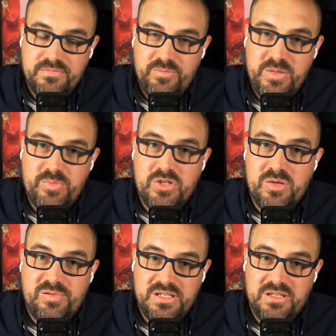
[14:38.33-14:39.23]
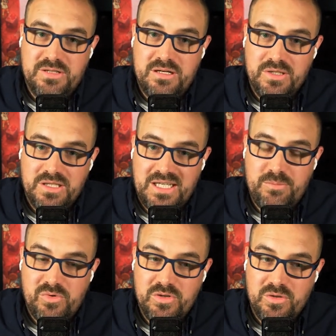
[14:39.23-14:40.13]
People can play around a
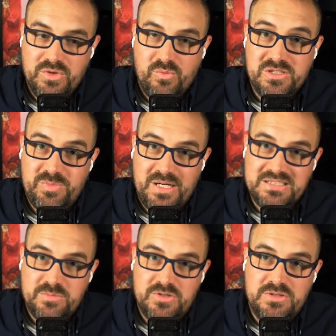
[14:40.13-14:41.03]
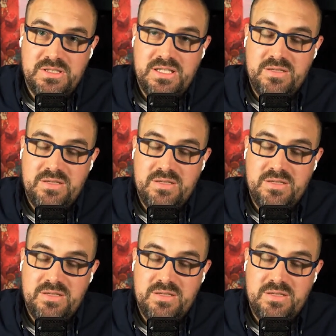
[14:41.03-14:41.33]
lot more with what's possible